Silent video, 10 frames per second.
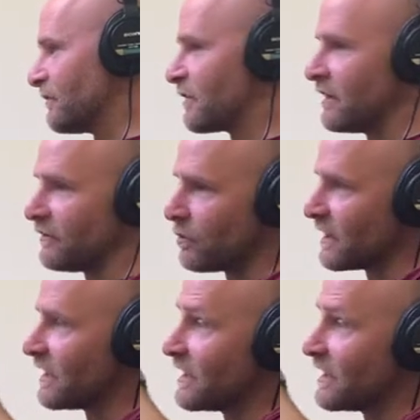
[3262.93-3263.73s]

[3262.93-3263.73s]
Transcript: And if we could get